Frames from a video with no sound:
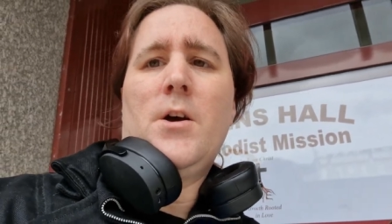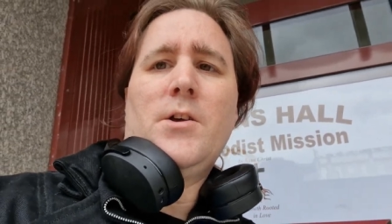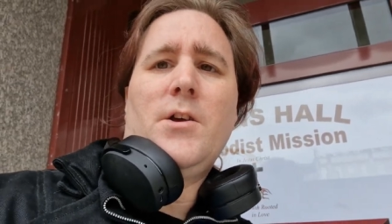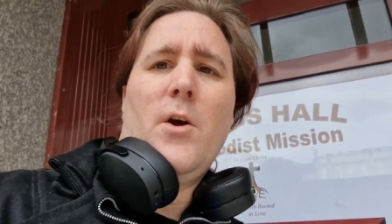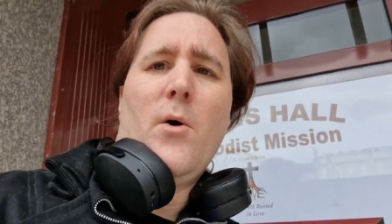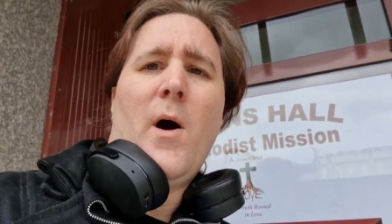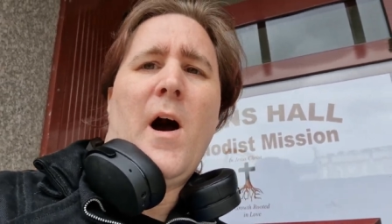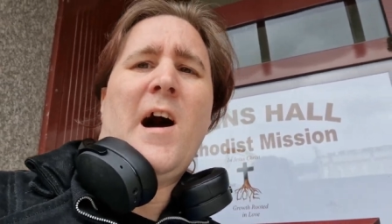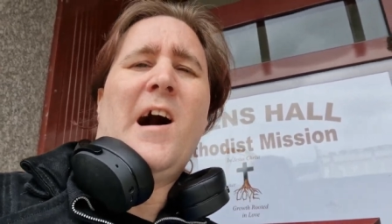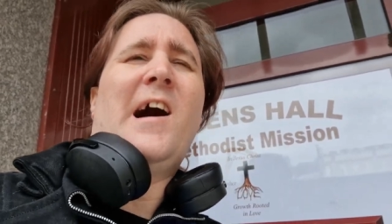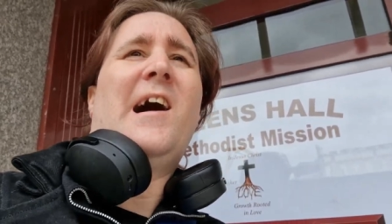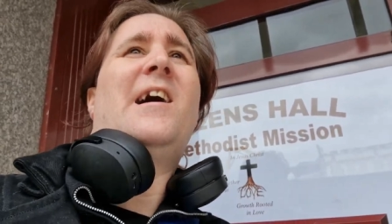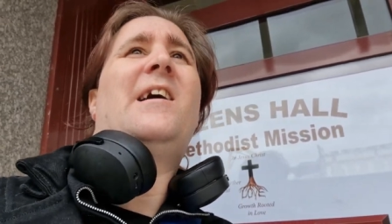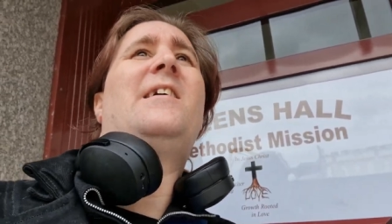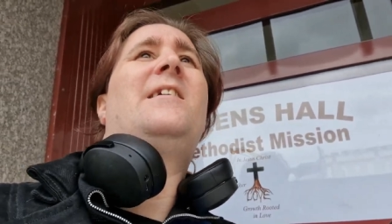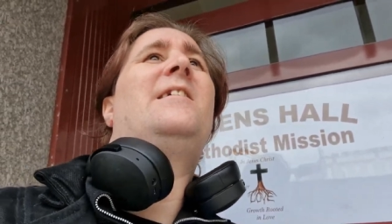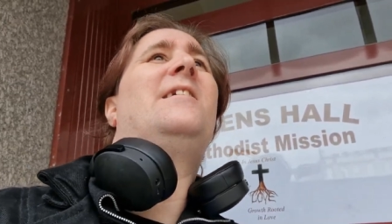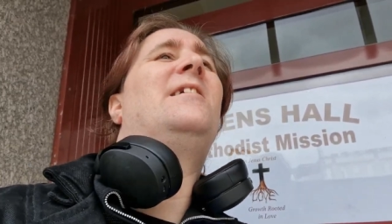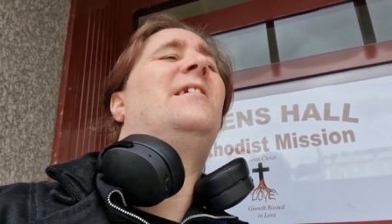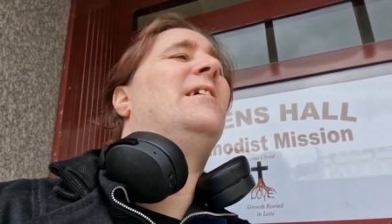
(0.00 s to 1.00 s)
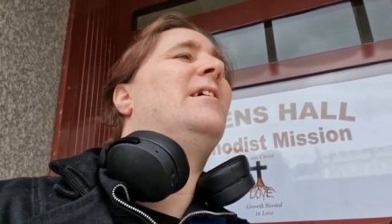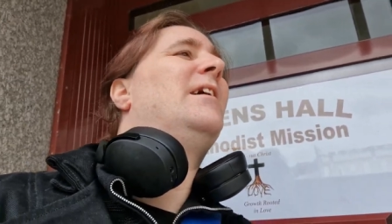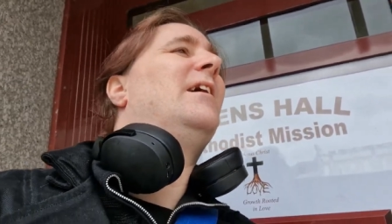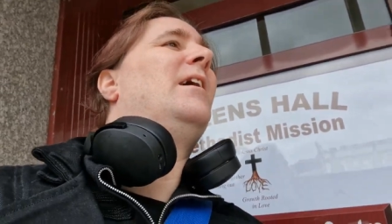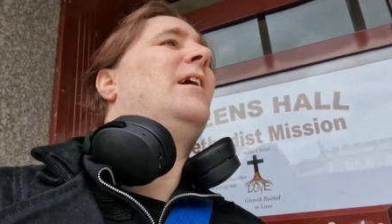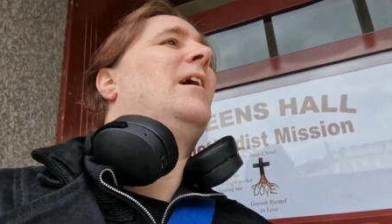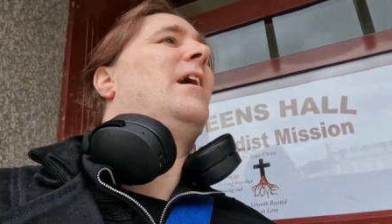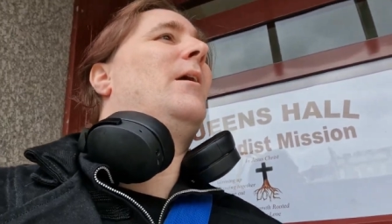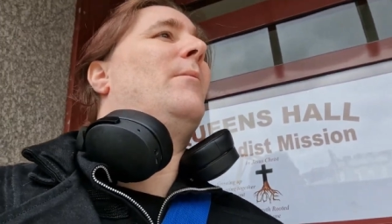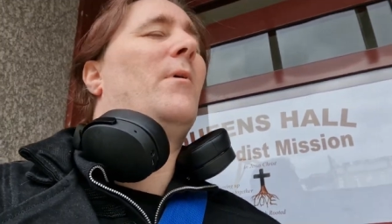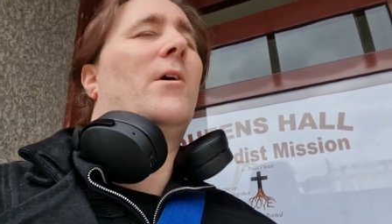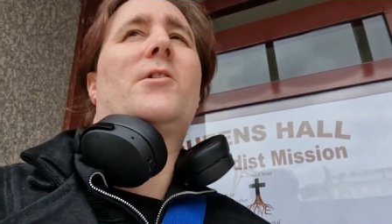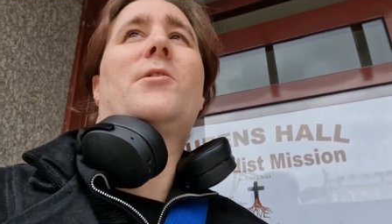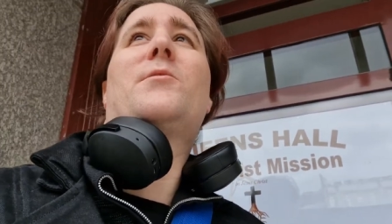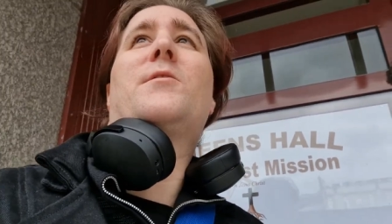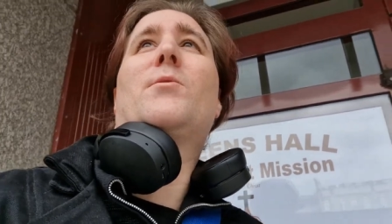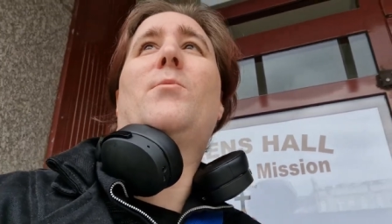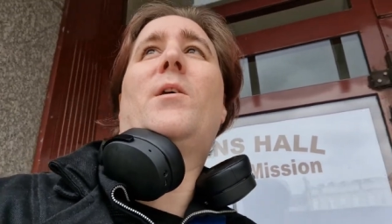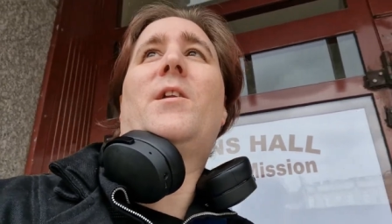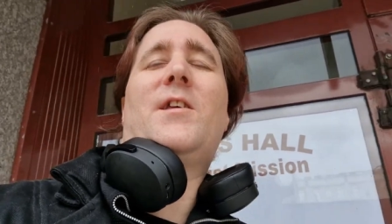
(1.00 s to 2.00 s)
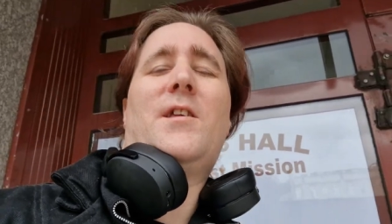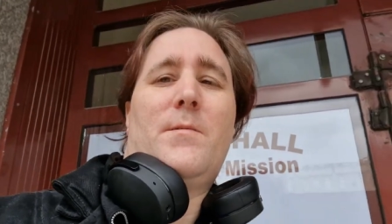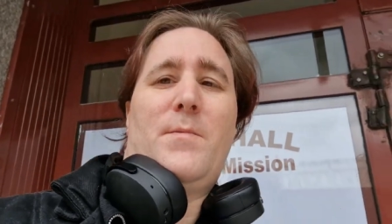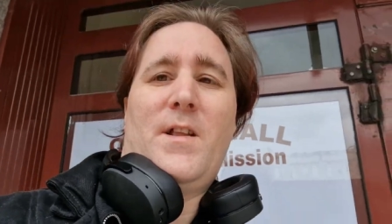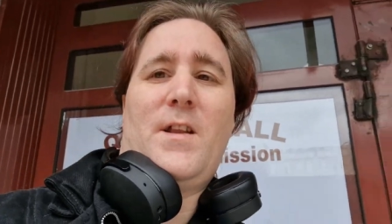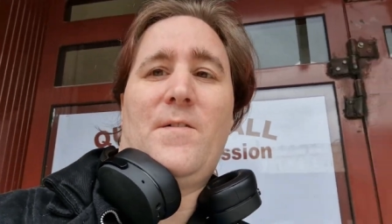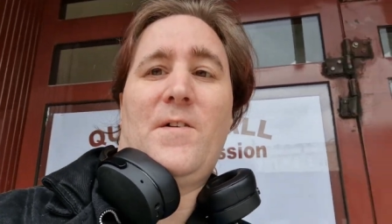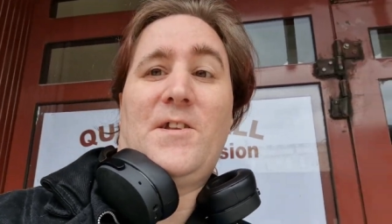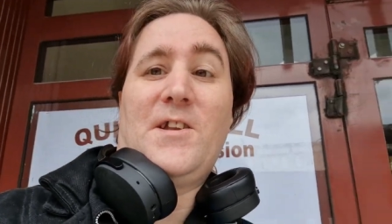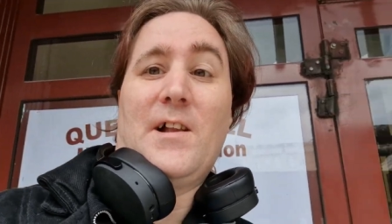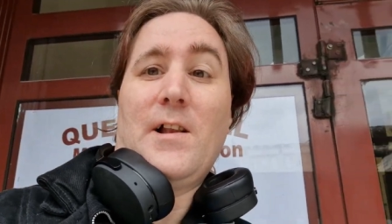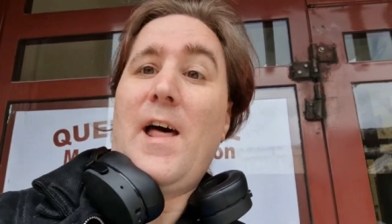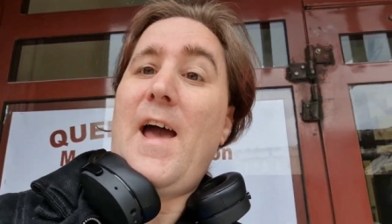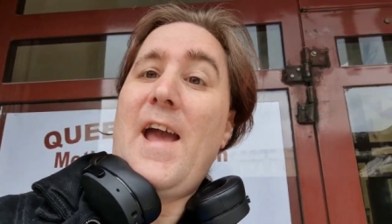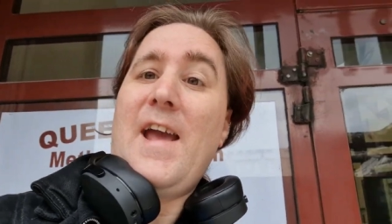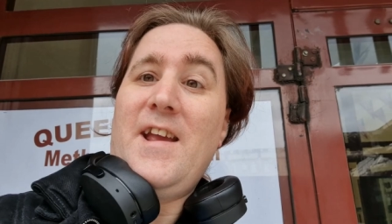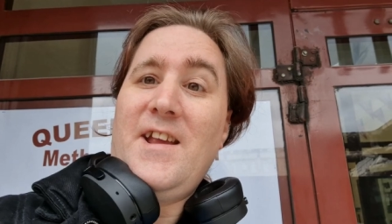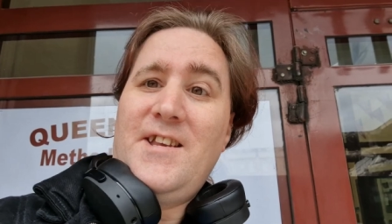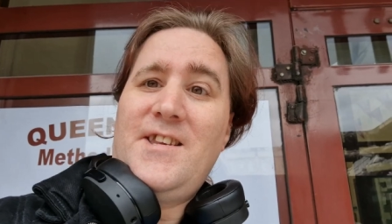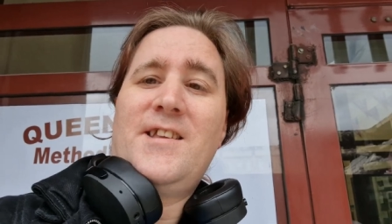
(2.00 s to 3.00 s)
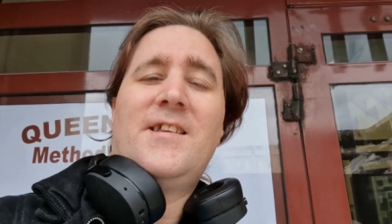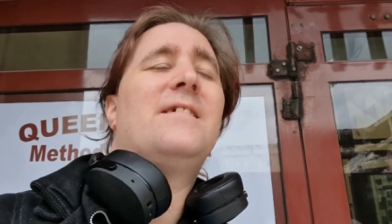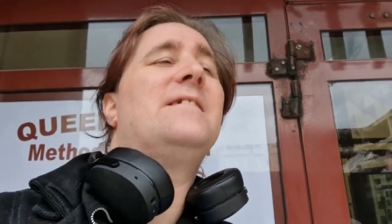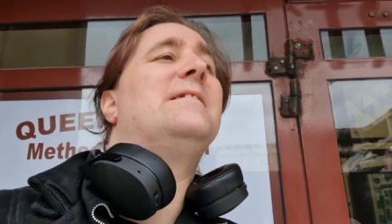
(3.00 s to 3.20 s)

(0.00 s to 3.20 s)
you are. Welcome to what is a bit of a delayed